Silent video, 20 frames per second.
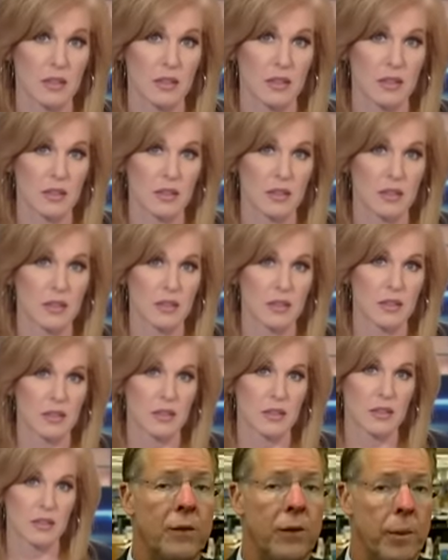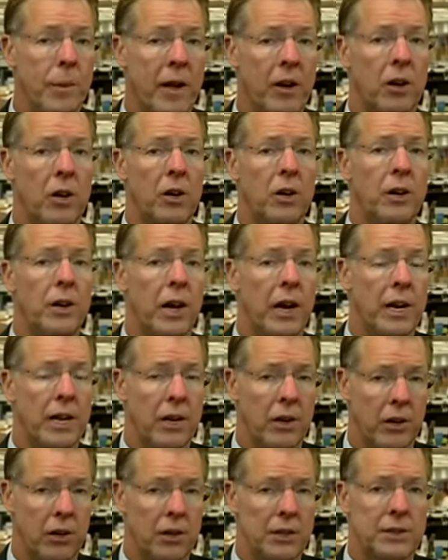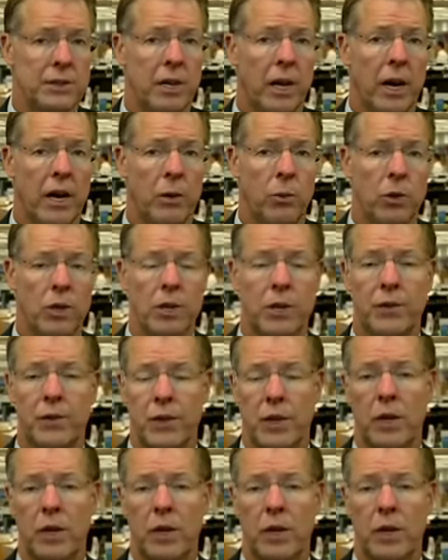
Well, I, we're looking for about 190 on our side. Okay. We're looking for the